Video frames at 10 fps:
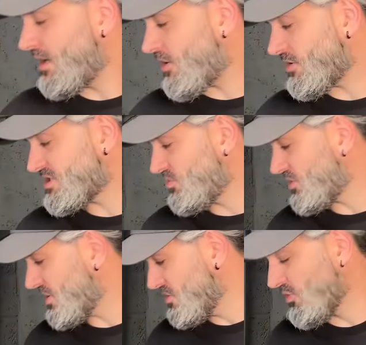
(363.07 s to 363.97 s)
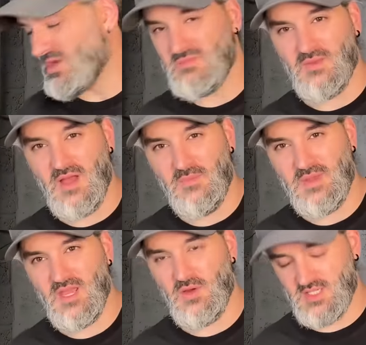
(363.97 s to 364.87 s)
I've got someone annoying me about a
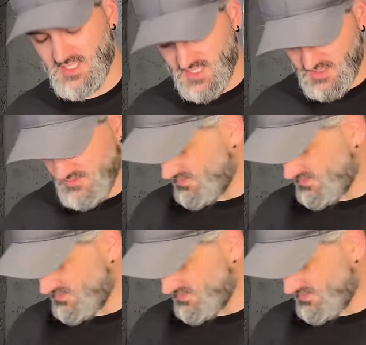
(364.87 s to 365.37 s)
POS system.